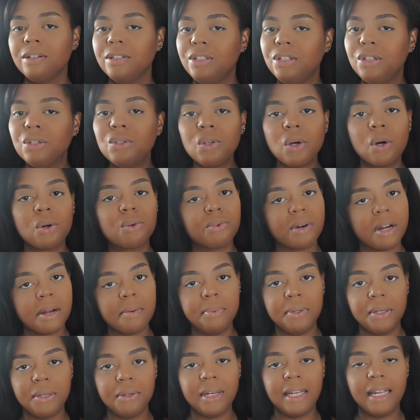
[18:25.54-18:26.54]
you know Rare
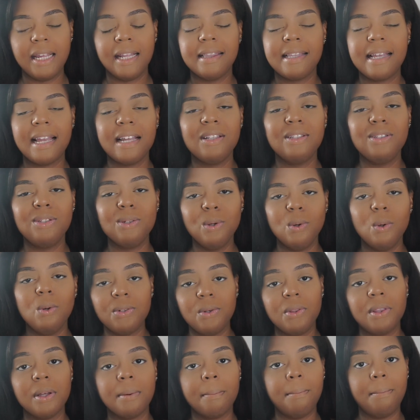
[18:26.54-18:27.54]
Beauty, they do
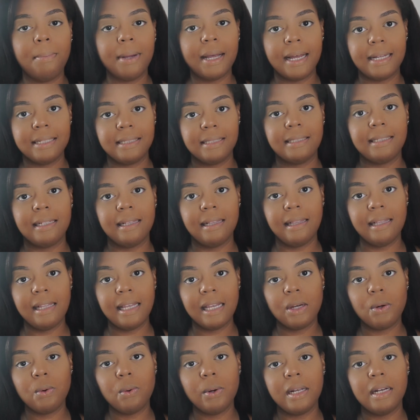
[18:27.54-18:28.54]
the best
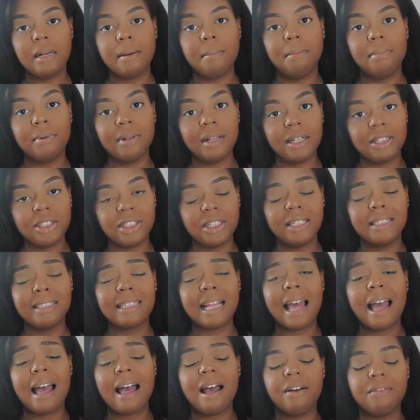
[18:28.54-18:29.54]
liquid blushes
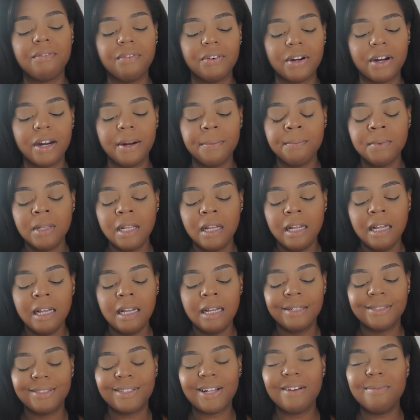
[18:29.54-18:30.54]
ever.
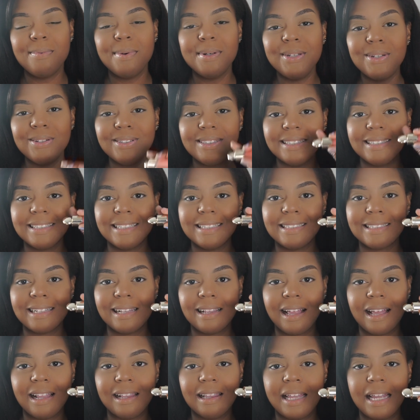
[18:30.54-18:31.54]
So I've been using this a
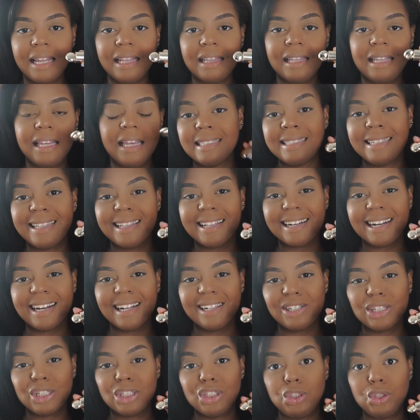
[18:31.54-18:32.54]
lot lately. This is in the
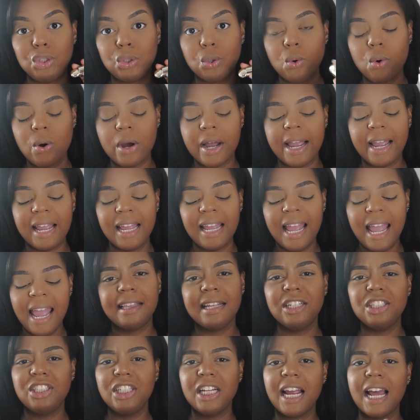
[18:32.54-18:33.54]
color Joy. I
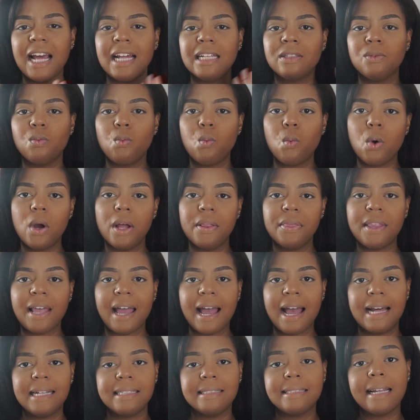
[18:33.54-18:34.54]
think she has one
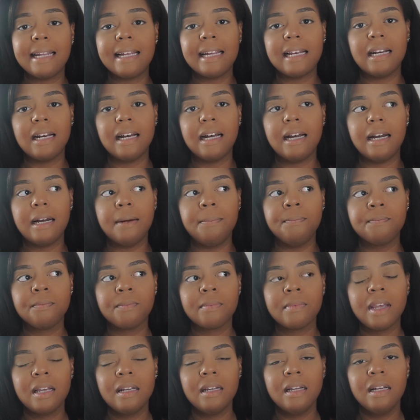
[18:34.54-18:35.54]
that has like
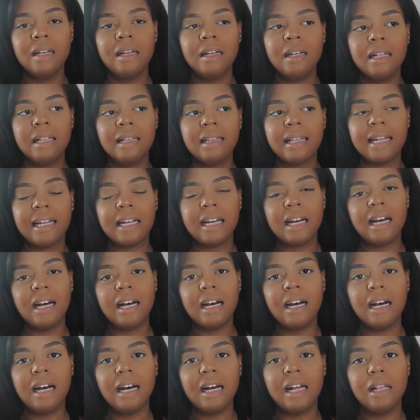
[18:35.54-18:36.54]

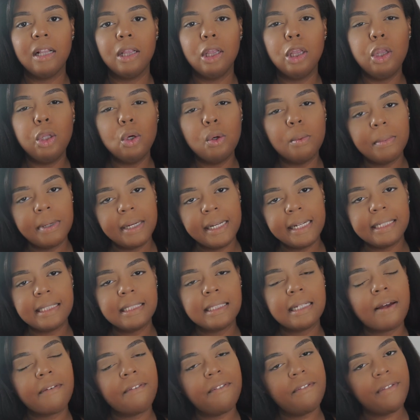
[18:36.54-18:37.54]
a
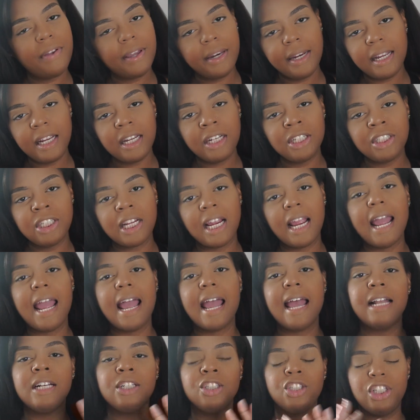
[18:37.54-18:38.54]
luminous finish,
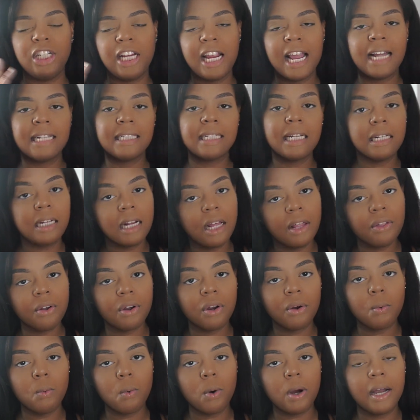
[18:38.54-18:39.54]
and she has
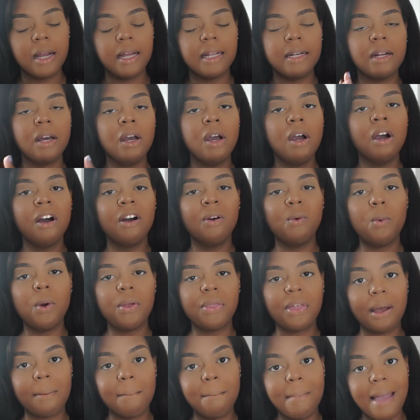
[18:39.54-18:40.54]
another one
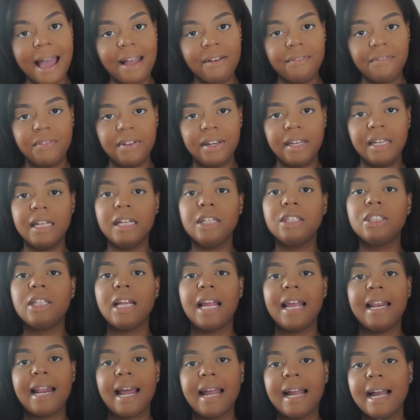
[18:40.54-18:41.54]
with a matte finish,
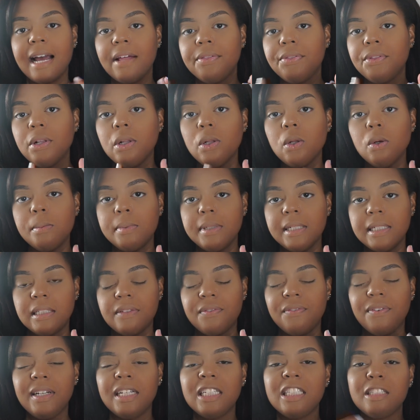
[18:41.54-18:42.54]
and I got the luminous
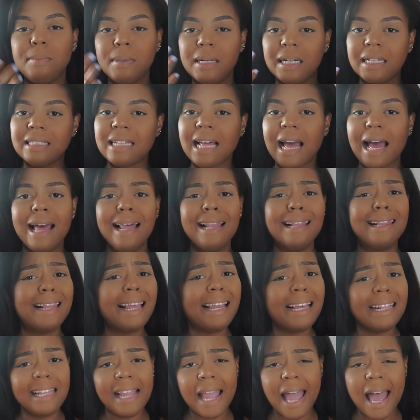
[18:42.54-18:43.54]
finish because
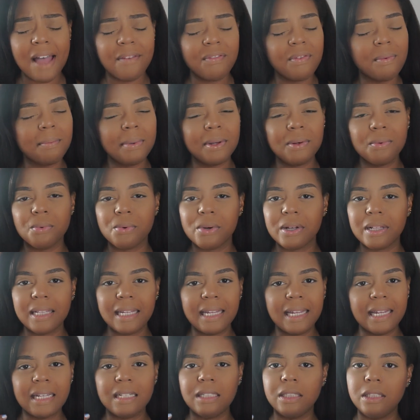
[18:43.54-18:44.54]
lately I haven't been really
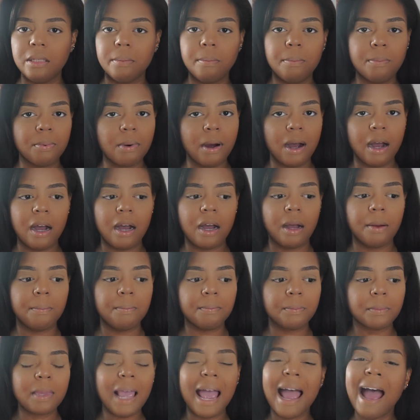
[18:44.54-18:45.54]
into
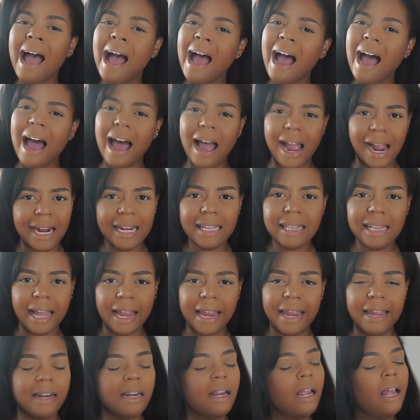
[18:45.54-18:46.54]

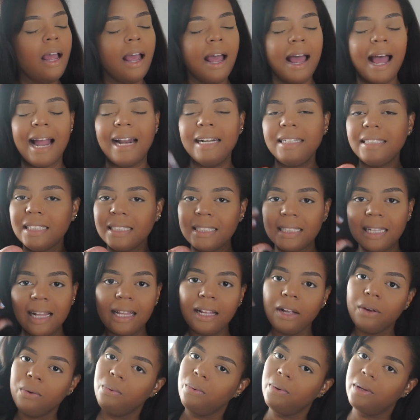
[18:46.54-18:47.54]
highlight. I just
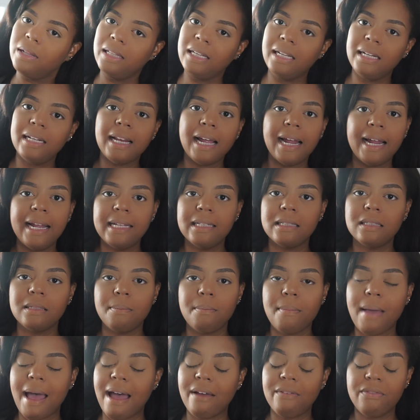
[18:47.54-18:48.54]
like a really nice
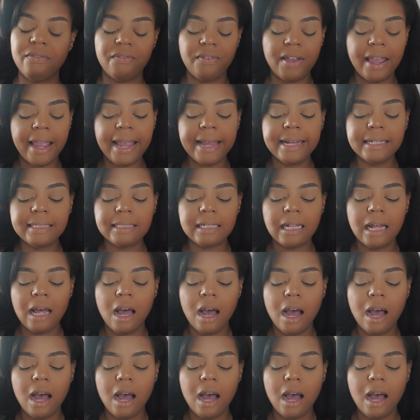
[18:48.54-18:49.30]
matte face,